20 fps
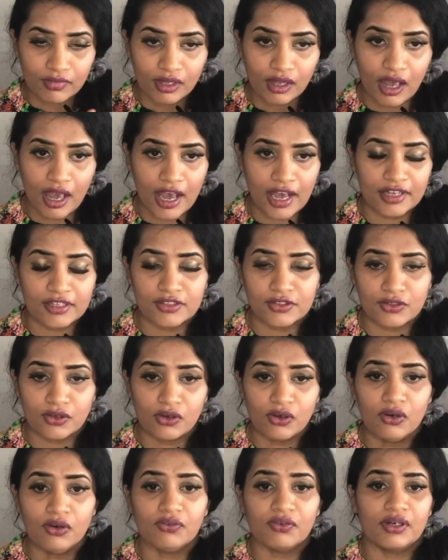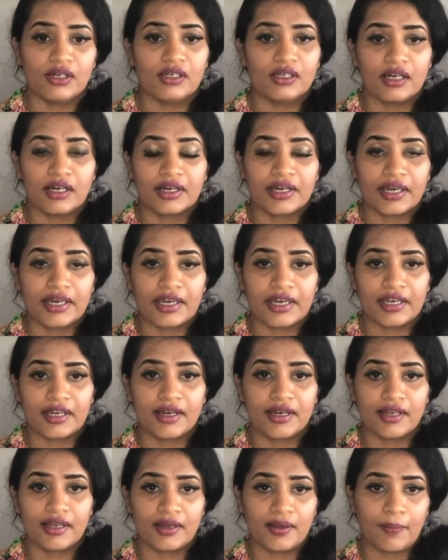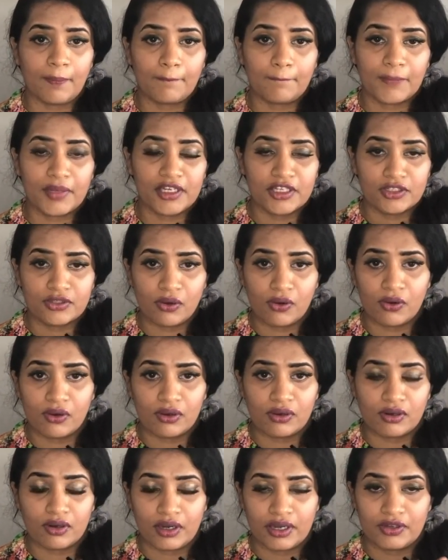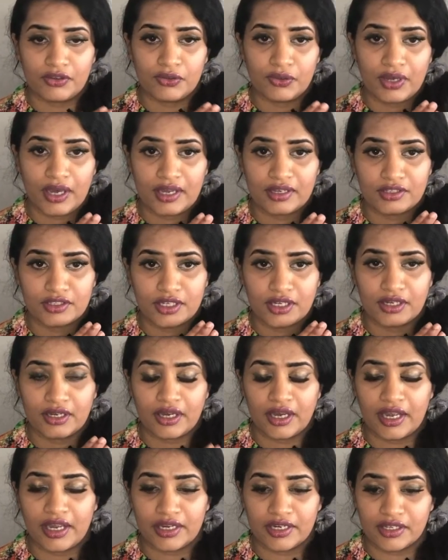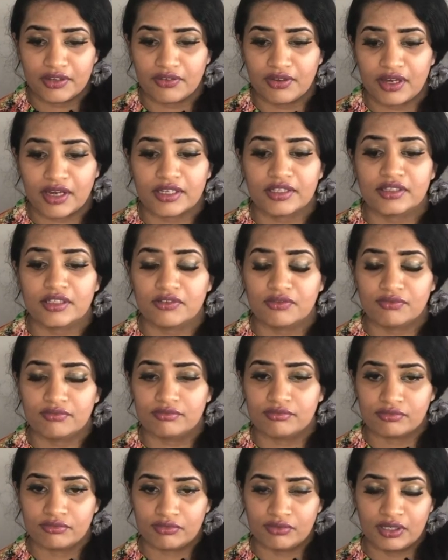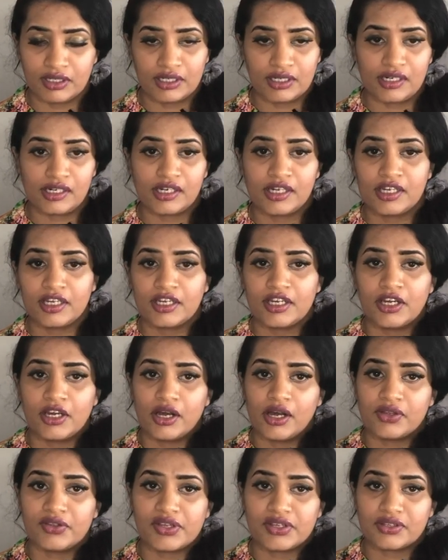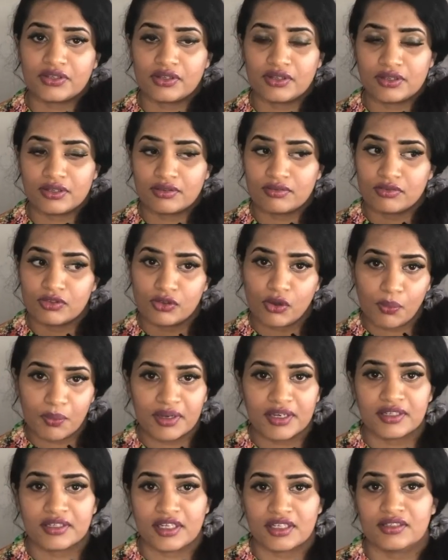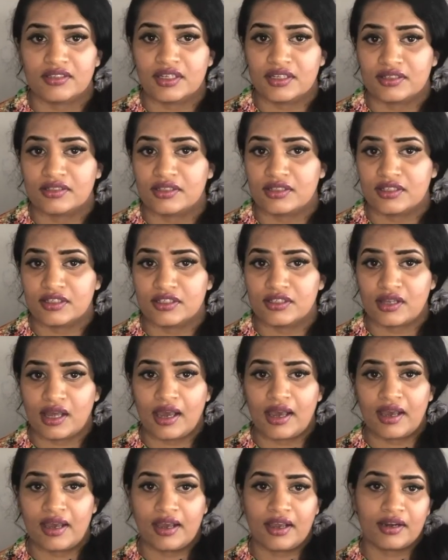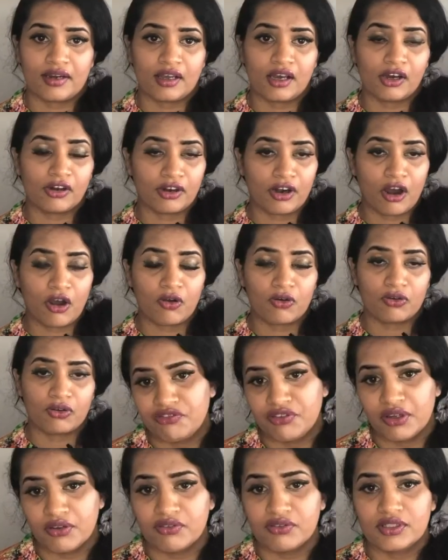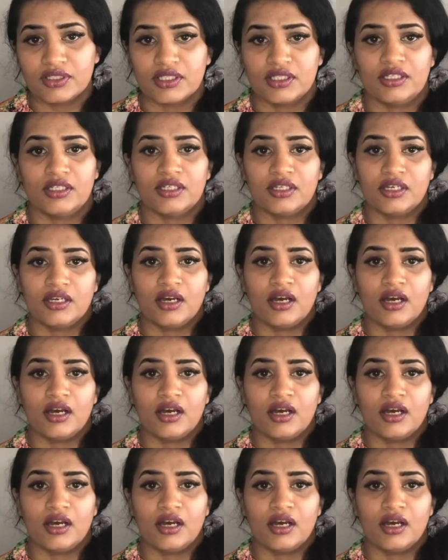And TOEFL again, it's all you can check anywhere in the world. There's so many test centers and around 50